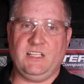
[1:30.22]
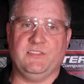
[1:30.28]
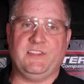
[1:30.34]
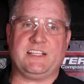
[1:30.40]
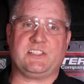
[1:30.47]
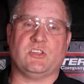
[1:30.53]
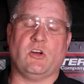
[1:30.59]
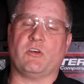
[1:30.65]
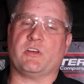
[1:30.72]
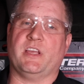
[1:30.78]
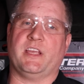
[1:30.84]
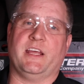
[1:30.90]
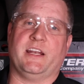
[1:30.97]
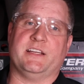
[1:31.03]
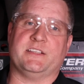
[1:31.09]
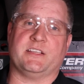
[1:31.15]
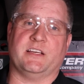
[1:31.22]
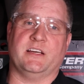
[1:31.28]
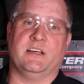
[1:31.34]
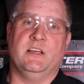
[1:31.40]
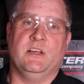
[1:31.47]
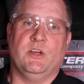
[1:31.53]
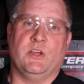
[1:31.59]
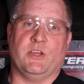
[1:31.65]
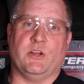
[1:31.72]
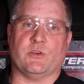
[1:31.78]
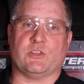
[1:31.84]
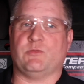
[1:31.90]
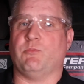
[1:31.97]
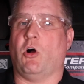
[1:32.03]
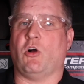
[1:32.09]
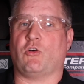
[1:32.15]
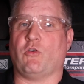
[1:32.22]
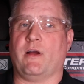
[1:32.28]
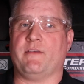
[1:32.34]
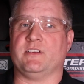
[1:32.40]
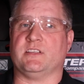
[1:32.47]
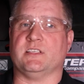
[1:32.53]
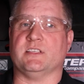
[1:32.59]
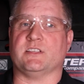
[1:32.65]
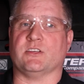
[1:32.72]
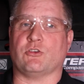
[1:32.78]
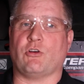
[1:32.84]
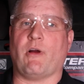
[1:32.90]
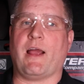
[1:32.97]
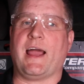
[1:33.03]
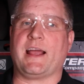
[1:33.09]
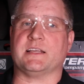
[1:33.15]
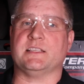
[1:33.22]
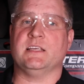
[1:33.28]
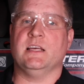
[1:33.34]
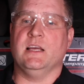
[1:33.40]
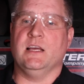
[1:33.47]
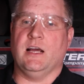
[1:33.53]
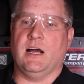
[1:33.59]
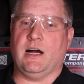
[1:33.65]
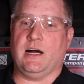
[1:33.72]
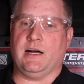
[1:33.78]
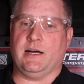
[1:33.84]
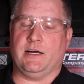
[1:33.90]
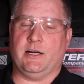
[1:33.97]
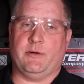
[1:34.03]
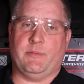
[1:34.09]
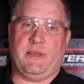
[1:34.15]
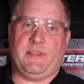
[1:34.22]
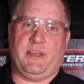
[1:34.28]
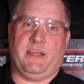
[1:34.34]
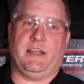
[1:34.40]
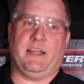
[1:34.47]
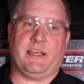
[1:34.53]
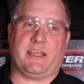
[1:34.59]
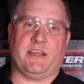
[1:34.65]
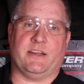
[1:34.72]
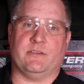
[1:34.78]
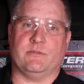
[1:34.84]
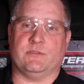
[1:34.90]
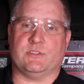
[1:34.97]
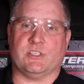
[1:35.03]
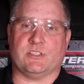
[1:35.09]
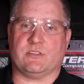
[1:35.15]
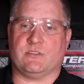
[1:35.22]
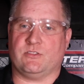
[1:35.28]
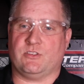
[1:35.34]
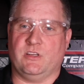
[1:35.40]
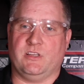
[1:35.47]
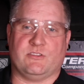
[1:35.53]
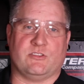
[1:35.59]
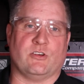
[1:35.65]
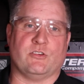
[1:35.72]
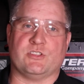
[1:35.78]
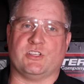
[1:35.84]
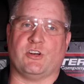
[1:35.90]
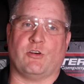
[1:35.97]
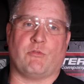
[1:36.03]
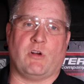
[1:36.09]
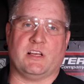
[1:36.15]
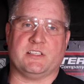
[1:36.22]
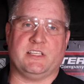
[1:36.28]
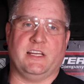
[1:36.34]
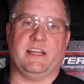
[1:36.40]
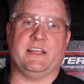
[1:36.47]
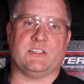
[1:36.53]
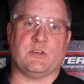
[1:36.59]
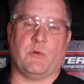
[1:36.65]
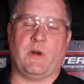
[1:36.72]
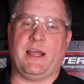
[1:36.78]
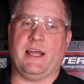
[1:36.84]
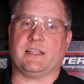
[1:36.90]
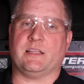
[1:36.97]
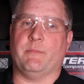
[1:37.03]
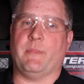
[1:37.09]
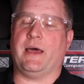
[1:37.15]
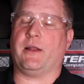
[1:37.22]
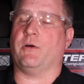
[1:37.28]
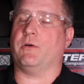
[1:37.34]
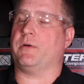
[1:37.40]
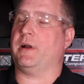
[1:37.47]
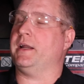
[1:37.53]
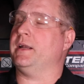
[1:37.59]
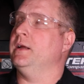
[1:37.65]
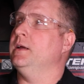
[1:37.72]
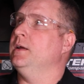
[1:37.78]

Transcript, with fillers: that salt can get into you know small crevices and cracks, um, and then it can just it turns into rust. It eats away at the metal, right?